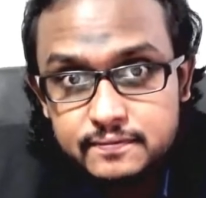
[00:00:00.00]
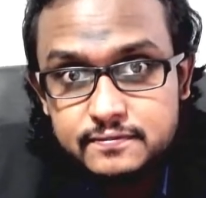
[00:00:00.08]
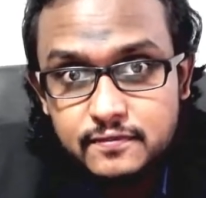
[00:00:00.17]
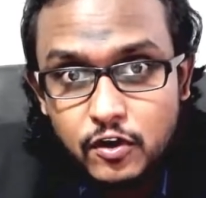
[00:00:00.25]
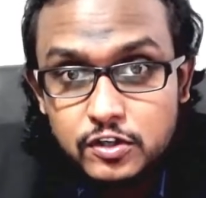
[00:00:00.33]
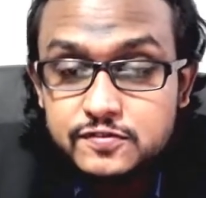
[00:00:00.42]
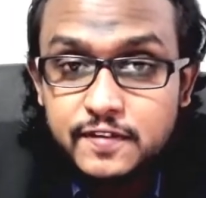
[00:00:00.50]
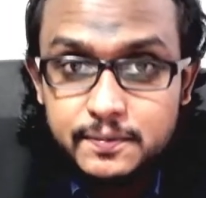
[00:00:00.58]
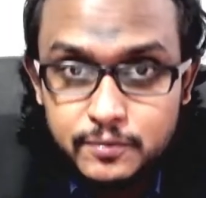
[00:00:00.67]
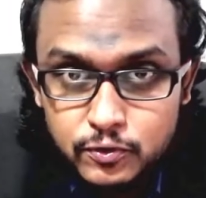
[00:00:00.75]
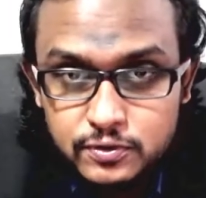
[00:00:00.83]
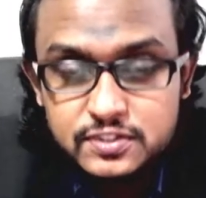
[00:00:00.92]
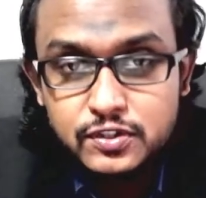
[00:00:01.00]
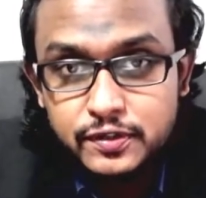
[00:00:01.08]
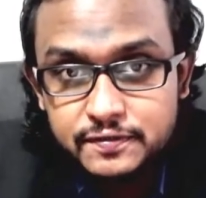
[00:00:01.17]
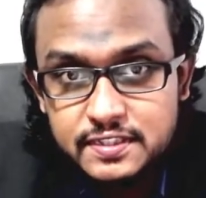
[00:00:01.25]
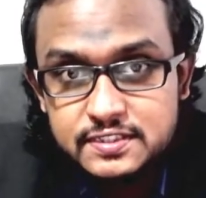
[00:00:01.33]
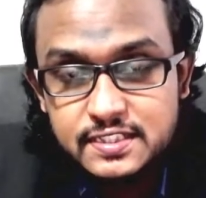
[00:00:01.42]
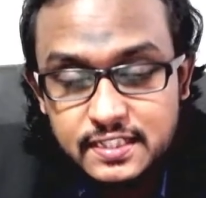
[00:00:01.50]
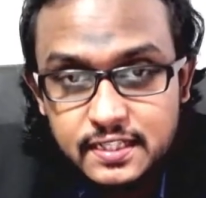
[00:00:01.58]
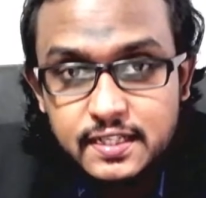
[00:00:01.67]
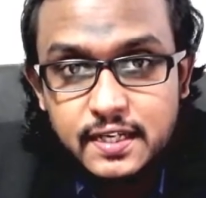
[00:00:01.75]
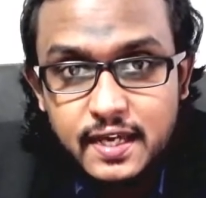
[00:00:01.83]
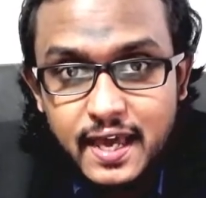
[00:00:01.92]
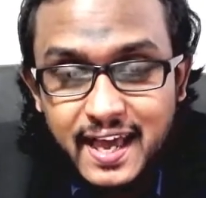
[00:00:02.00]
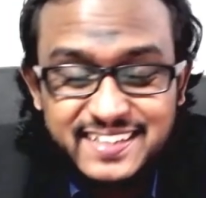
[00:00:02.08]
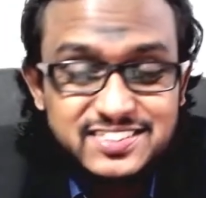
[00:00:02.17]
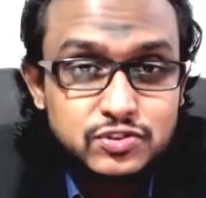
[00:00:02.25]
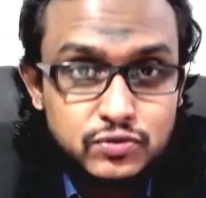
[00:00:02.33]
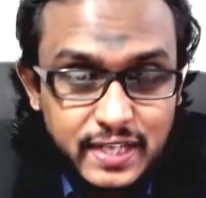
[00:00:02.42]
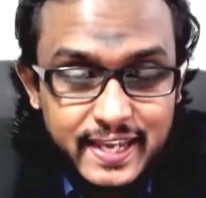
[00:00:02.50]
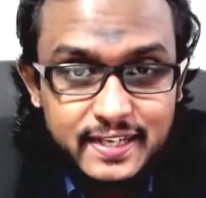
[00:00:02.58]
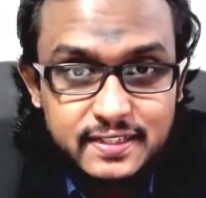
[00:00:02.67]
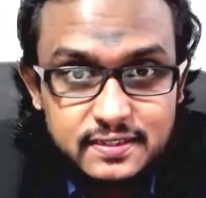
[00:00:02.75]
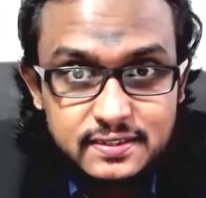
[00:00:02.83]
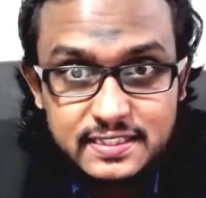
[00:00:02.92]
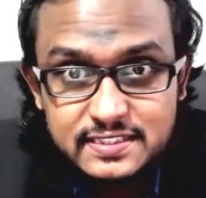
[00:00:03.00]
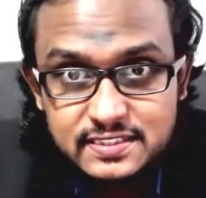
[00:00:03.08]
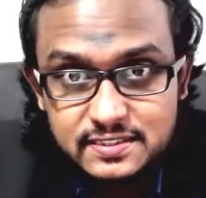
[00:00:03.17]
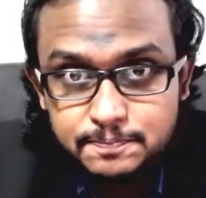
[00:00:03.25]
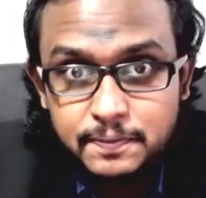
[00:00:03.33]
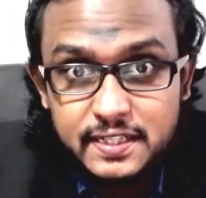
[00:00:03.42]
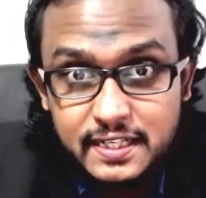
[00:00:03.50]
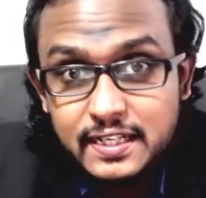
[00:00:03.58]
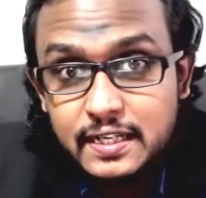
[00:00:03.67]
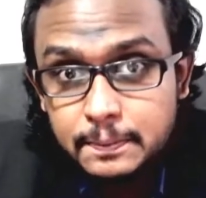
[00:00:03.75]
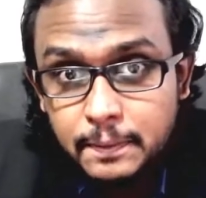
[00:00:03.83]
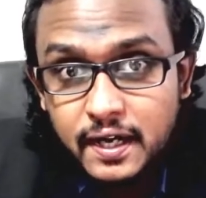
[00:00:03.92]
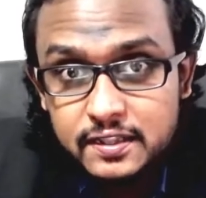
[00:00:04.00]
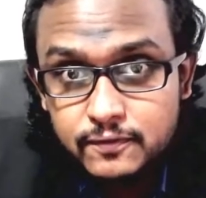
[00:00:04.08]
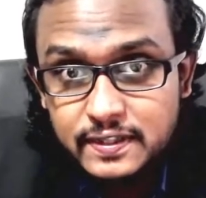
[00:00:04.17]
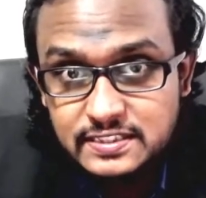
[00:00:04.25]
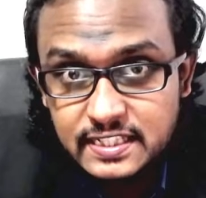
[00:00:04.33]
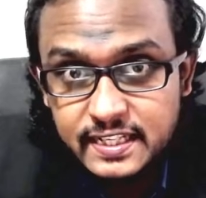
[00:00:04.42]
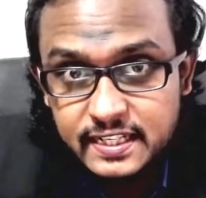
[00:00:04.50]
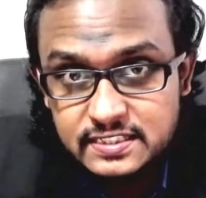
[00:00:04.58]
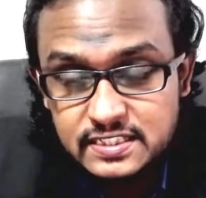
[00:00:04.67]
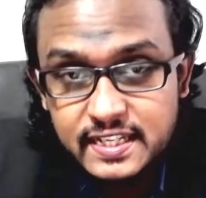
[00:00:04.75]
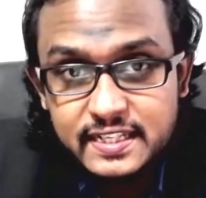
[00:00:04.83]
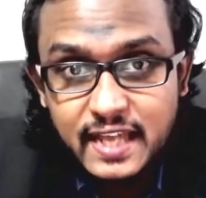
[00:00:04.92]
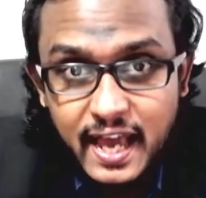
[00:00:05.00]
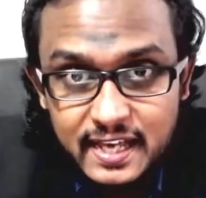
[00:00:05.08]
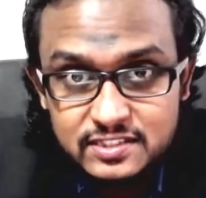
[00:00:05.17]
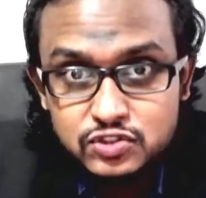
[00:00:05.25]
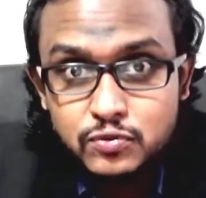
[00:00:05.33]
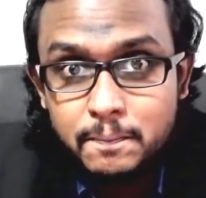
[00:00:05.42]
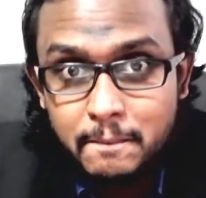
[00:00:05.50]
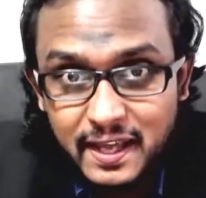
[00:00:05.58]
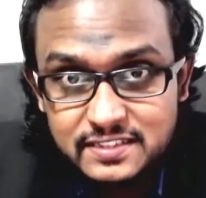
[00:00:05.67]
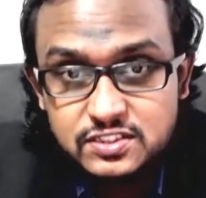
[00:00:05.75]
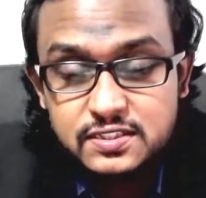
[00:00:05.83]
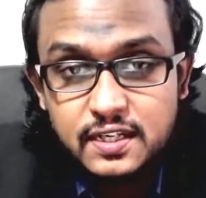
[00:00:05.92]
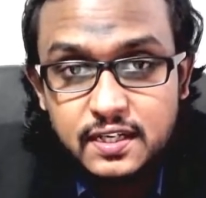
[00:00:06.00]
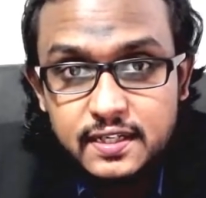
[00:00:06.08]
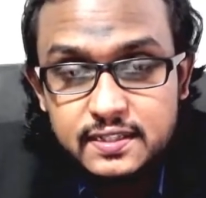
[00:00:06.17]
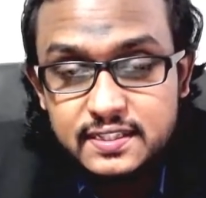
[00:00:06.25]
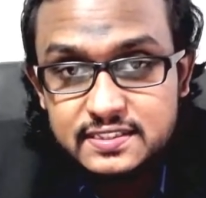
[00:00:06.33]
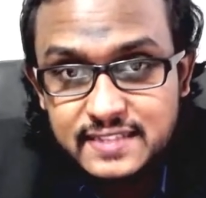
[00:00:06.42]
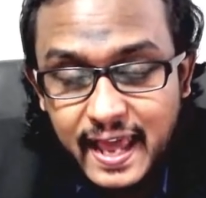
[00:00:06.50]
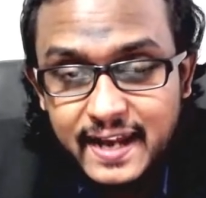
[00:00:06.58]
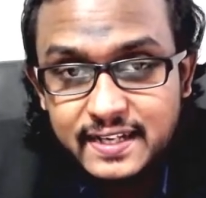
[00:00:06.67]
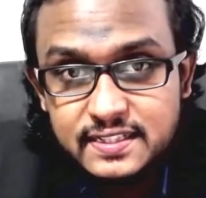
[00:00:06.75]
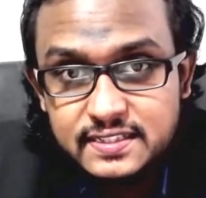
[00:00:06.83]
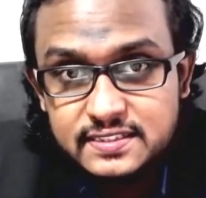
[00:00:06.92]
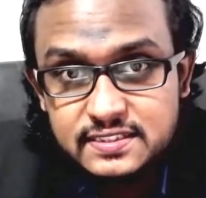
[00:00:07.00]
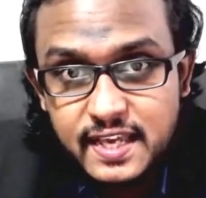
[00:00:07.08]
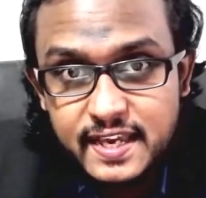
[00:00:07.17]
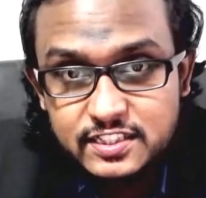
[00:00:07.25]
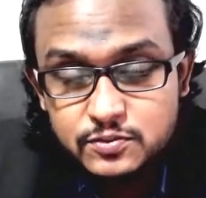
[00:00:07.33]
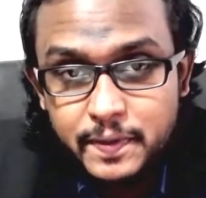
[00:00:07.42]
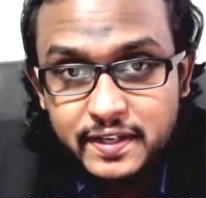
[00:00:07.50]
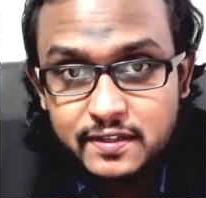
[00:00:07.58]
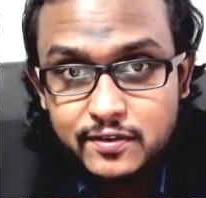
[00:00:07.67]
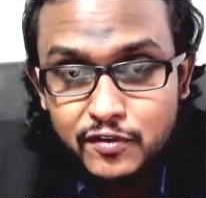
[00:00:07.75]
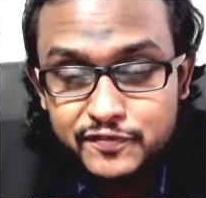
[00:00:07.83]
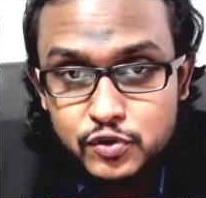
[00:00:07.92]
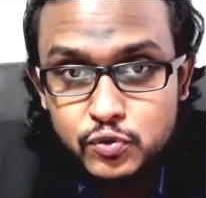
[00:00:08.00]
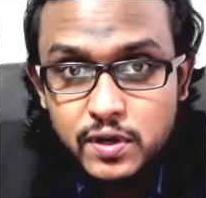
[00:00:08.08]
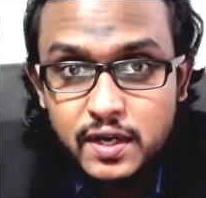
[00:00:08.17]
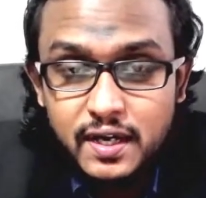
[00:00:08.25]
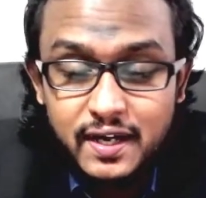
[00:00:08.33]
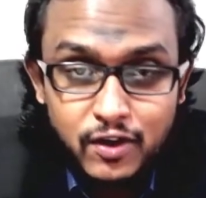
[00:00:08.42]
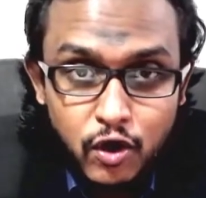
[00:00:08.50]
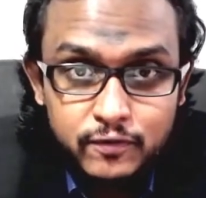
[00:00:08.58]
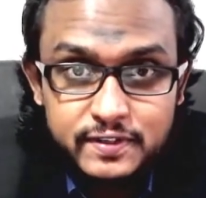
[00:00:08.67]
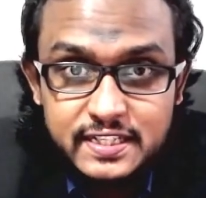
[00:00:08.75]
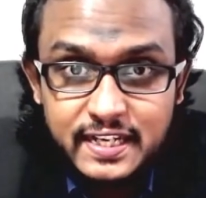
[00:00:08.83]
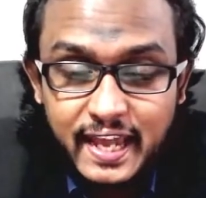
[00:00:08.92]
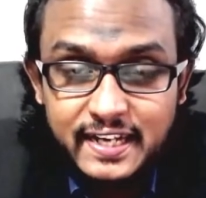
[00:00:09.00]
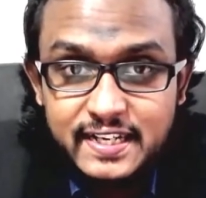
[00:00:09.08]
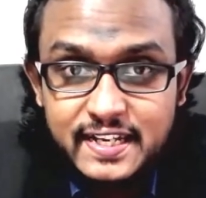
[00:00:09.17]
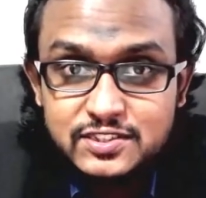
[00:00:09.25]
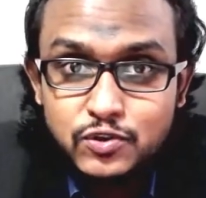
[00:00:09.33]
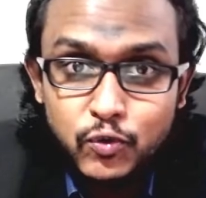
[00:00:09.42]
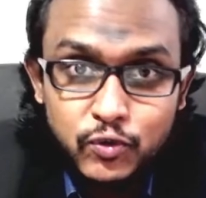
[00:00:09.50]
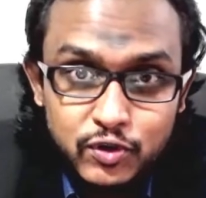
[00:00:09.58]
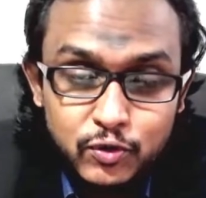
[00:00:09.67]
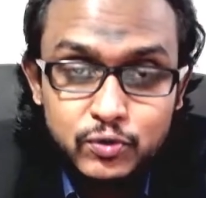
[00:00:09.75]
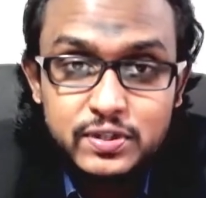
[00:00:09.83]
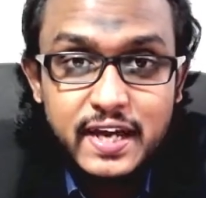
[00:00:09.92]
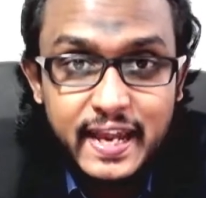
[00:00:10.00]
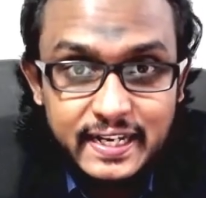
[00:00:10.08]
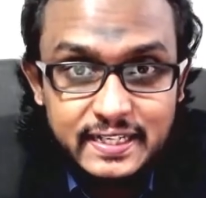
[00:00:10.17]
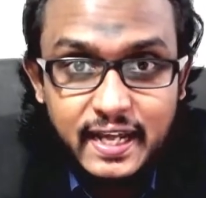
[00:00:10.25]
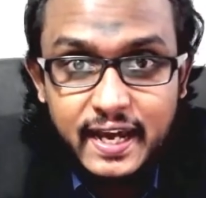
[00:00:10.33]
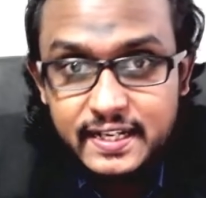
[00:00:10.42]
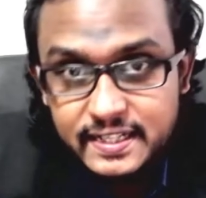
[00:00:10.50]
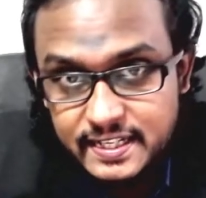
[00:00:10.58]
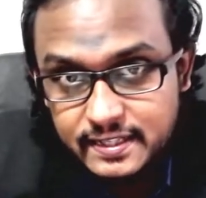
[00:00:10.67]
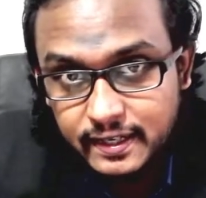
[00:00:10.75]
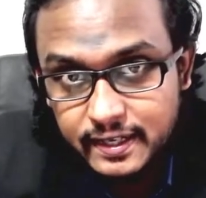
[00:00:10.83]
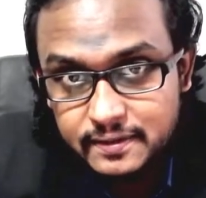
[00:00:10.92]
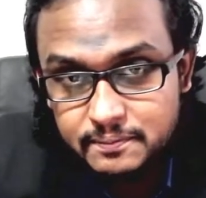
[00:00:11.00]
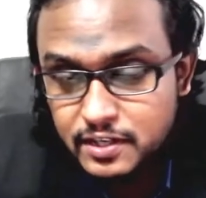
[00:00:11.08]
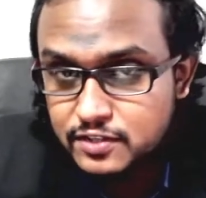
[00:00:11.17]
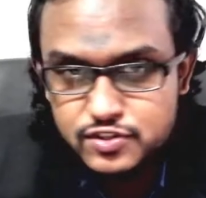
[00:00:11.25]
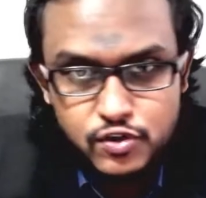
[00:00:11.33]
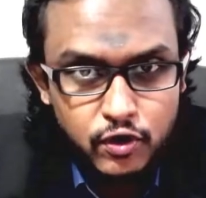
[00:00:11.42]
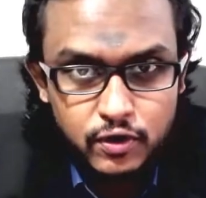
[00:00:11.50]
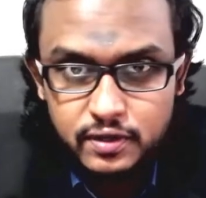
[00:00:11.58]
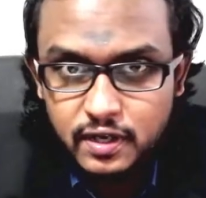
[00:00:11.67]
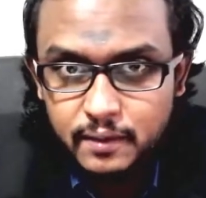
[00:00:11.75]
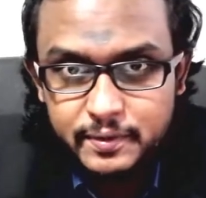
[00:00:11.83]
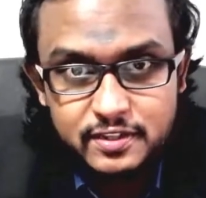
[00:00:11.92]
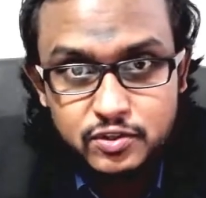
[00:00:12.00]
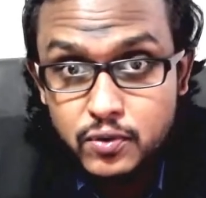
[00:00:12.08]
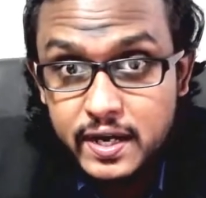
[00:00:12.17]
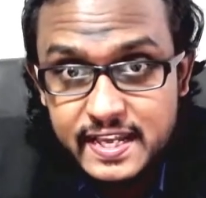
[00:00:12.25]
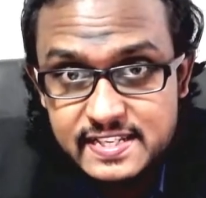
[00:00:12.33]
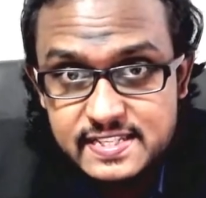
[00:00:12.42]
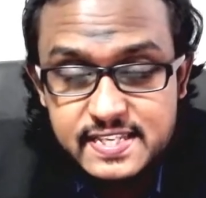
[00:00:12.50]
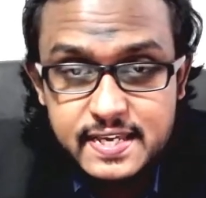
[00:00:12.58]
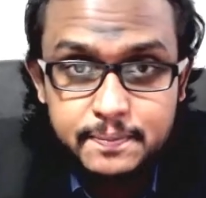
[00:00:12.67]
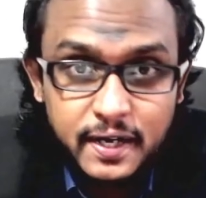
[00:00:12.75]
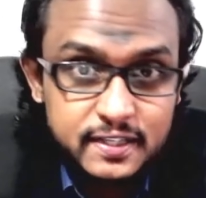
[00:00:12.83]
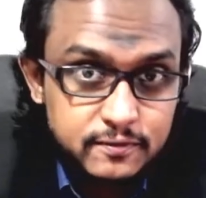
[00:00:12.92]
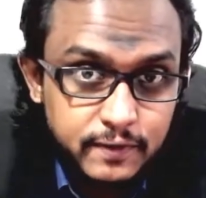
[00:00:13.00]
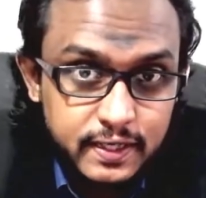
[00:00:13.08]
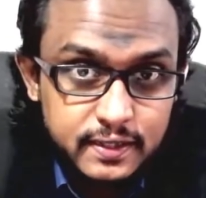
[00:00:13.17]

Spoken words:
Oxford Brookes University has to take this particular pathway seriously, it has to match the standards expected of you along with the candidates who do the entire degree, because you're coming through an ACCA pathway.